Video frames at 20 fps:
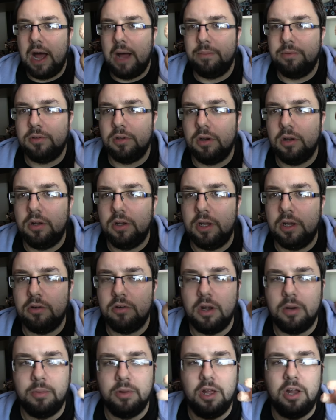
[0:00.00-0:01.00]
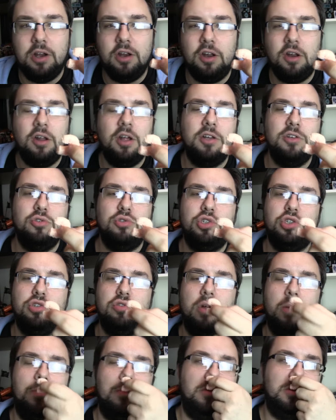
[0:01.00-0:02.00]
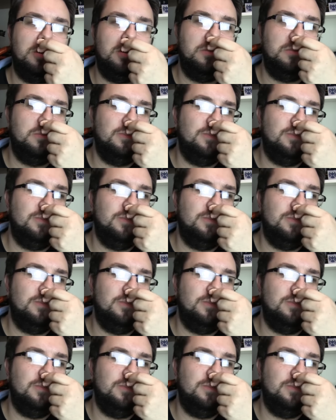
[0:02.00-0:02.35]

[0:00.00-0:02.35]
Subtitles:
absolutely incredible. They look like little shrimps.